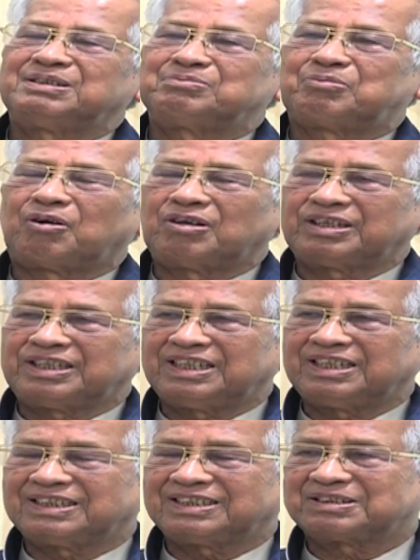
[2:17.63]
in
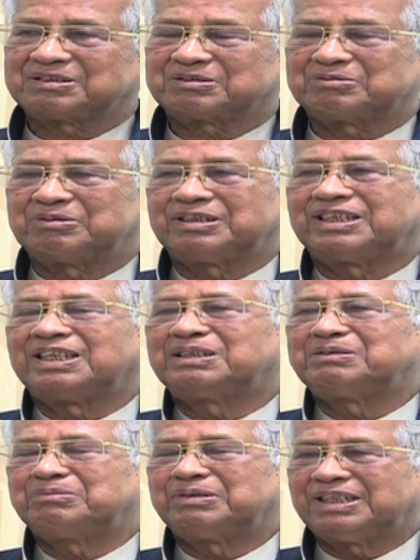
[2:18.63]
politics, whether
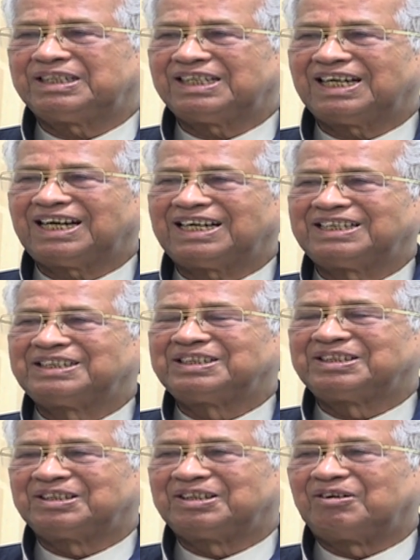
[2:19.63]
in media,
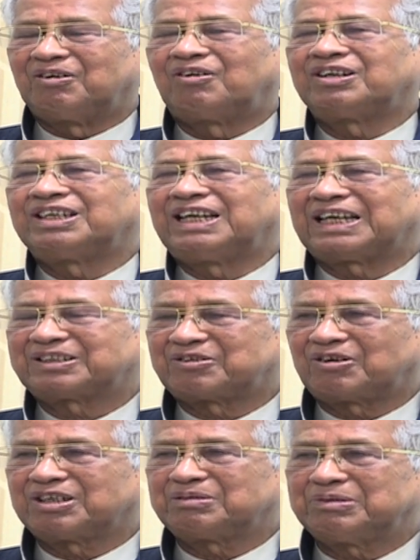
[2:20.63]
or
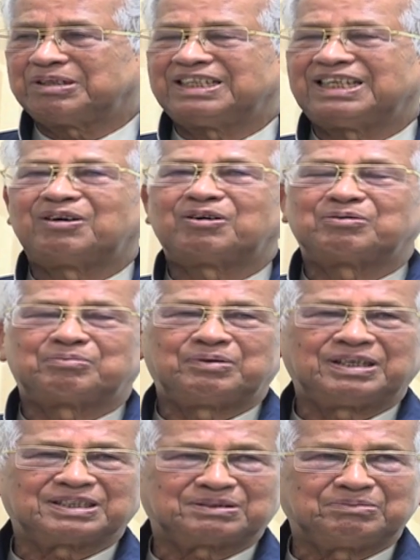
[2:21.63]
electronic media, or
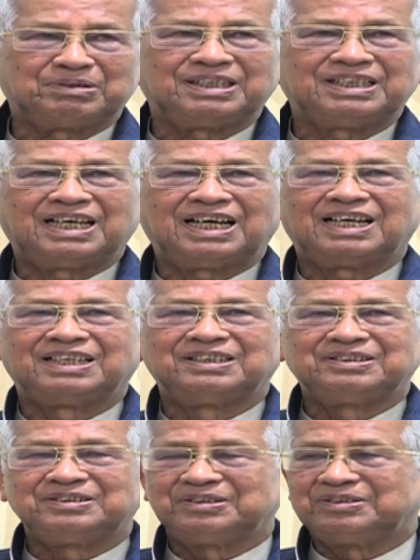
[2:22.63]
press media,
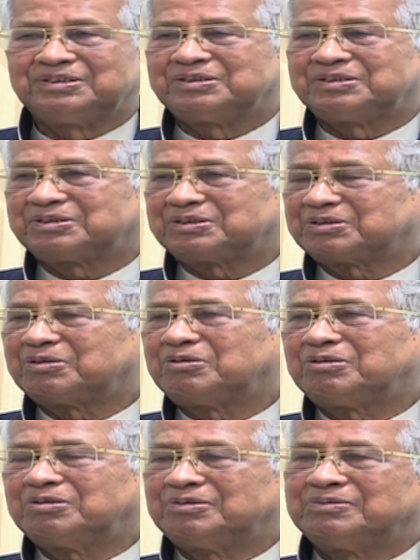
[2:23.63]

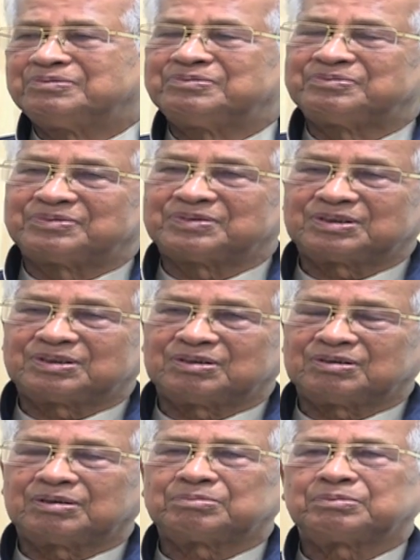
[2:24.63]
so
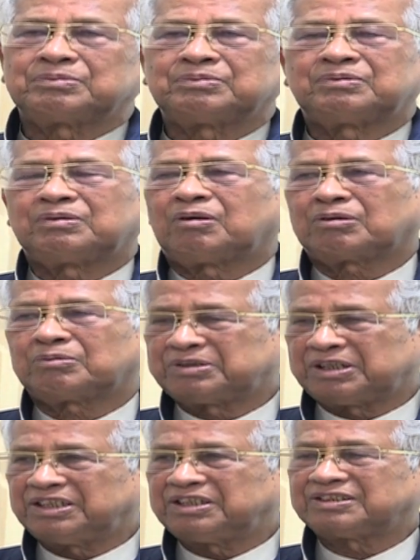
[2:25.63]
a lot of
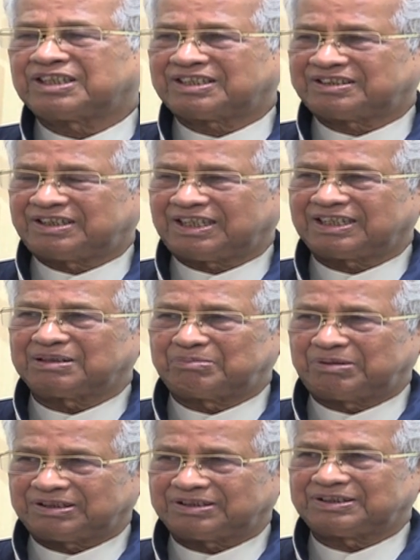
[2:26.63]
changes has taken
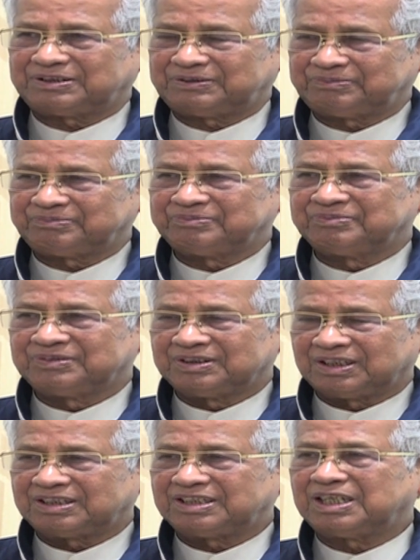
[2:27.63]
places.
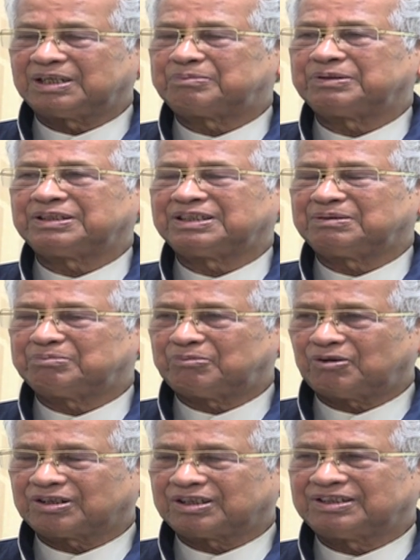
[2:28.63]
TRP is
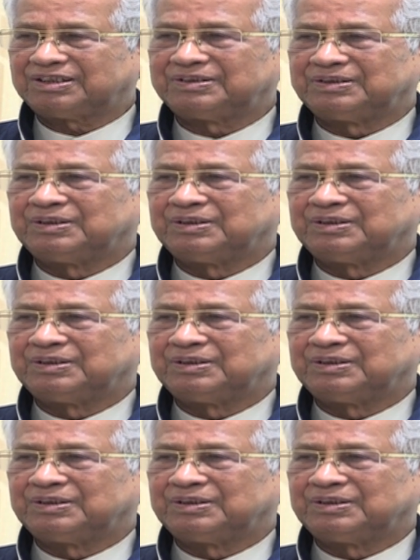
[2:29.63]
important.